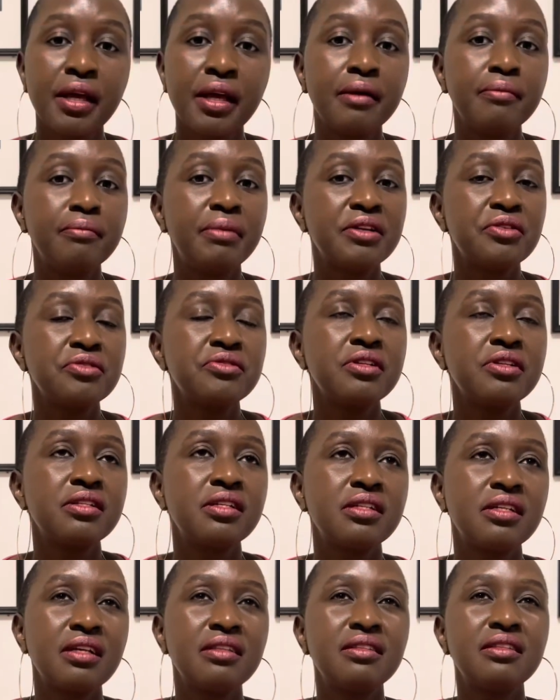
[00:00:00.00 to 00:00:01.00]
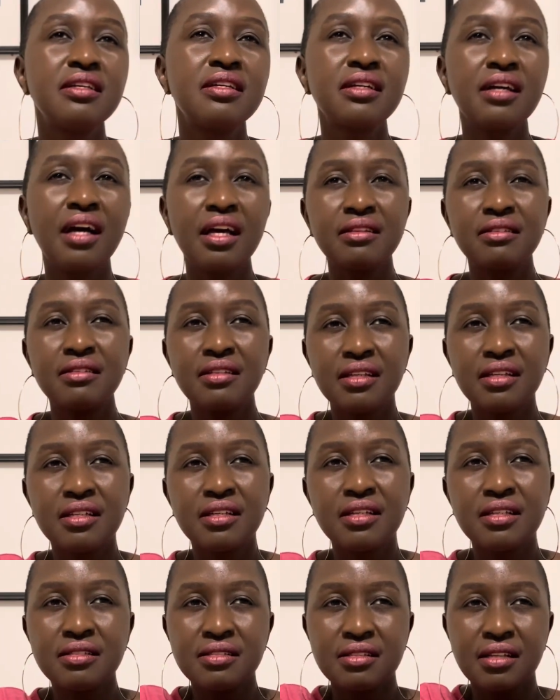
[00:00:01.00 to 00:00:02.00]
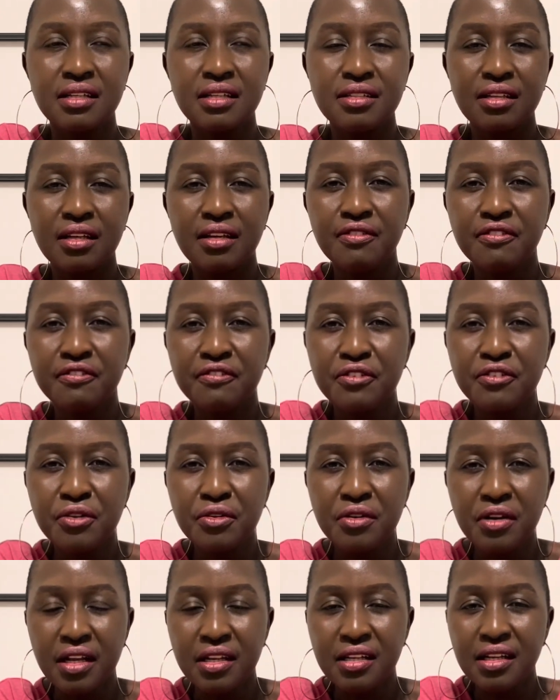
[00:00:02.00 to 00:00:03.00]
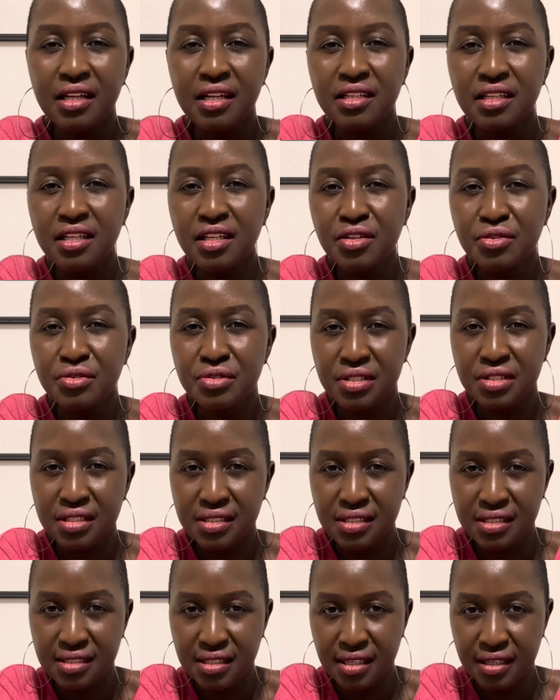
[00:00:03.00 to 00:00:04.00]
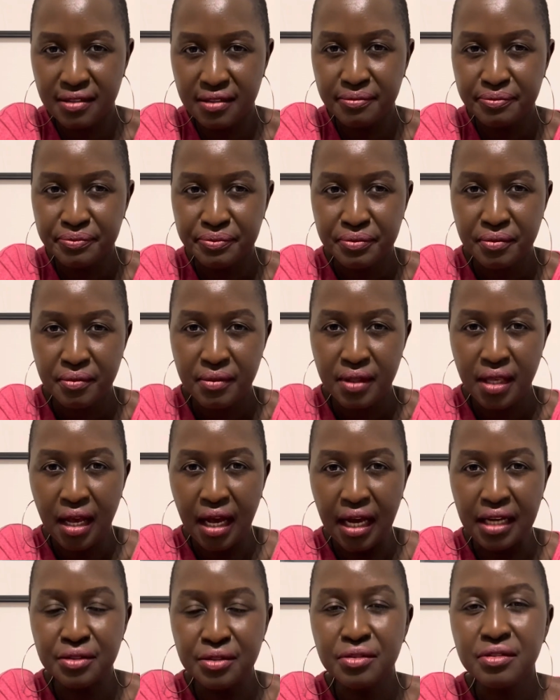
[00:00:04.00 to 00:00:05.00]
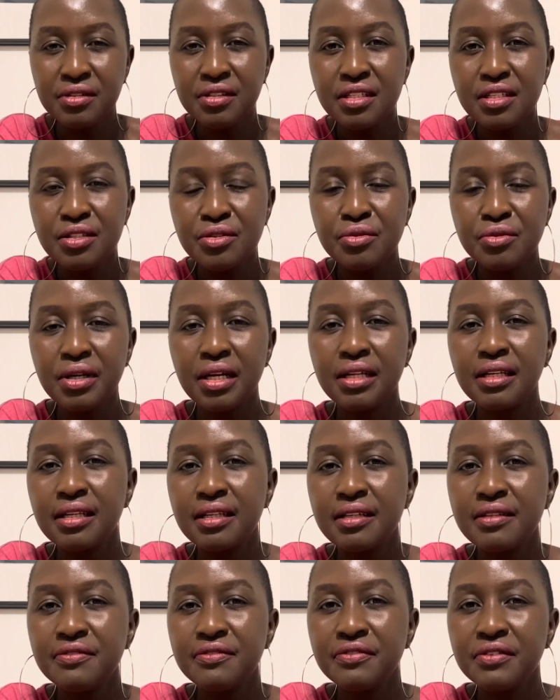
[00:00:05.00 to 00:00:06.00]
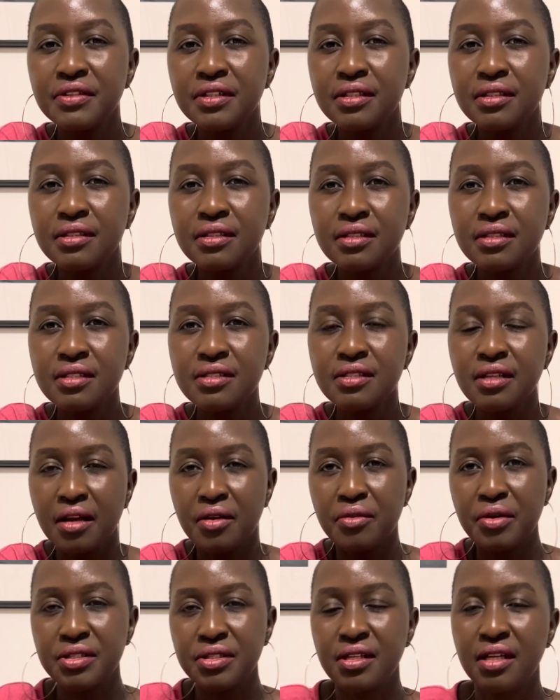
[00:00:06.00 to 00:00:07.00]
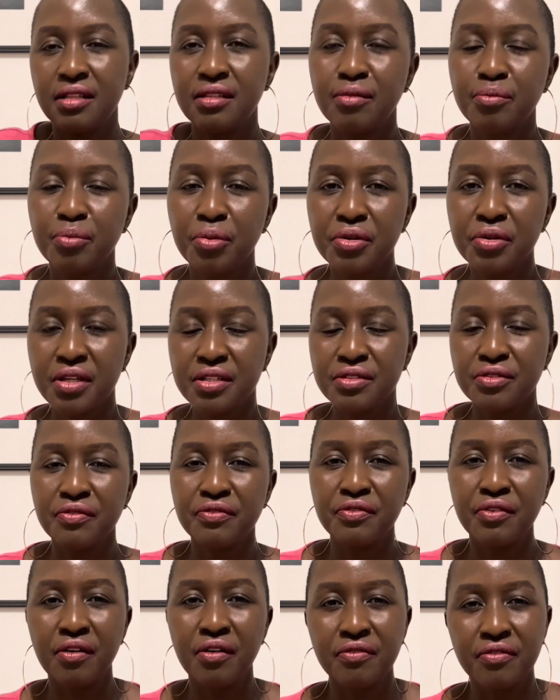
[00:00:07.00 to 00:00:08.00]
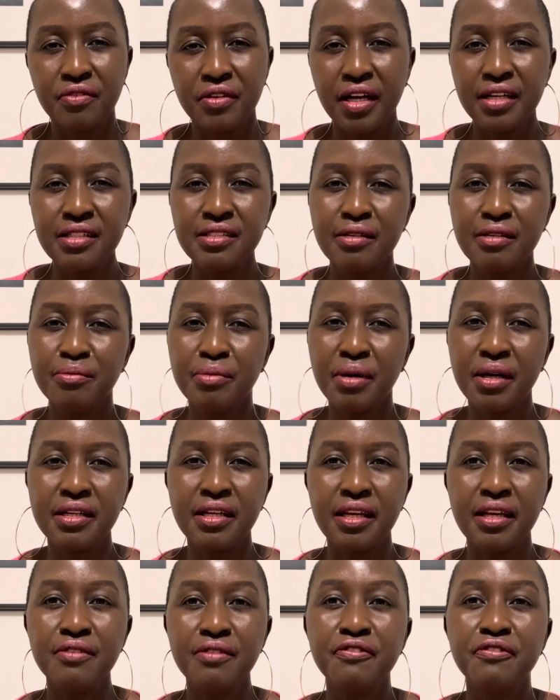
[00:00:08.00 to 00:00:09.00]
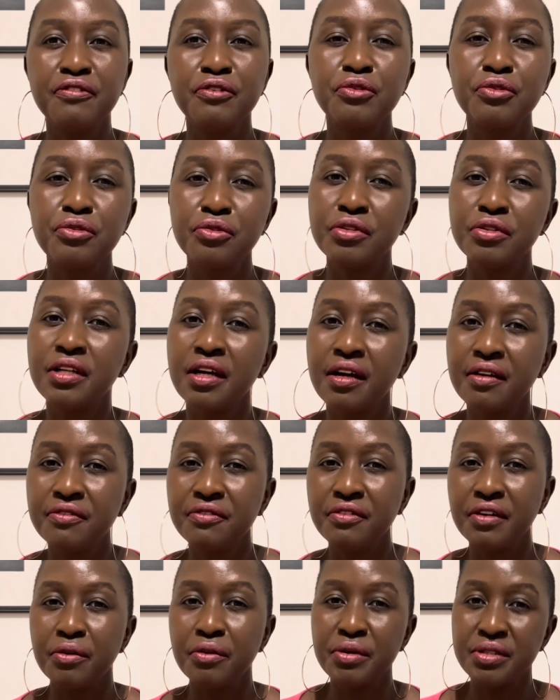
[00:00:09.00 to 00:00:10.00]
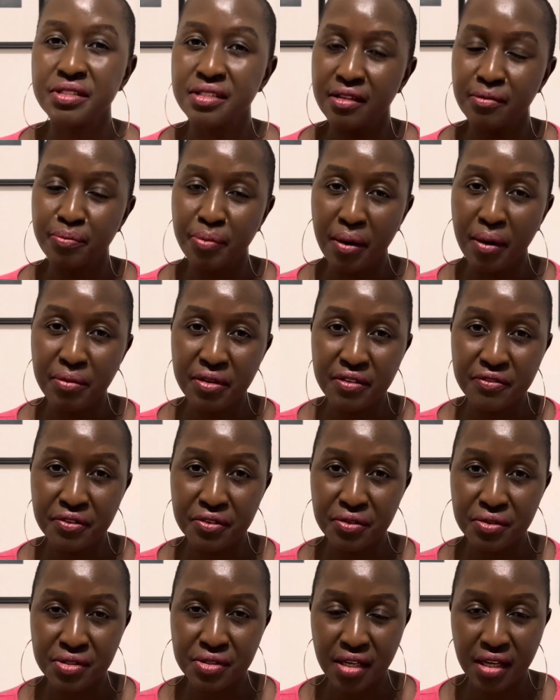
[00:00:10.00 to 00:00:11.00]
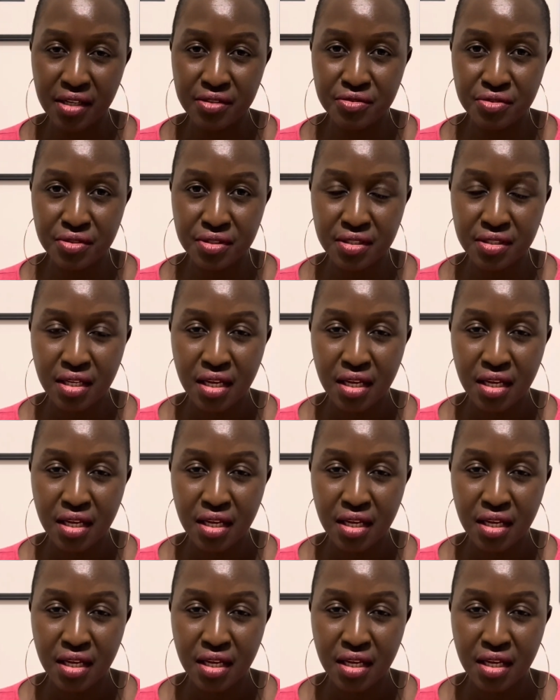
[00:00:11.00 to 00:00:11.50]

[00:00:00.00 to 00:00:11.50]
But also another thing I think is that if you're a non-EU citizen, I don't think you can live in these areas at the borders of Luxembourg if you do not have a resident permit for those countries.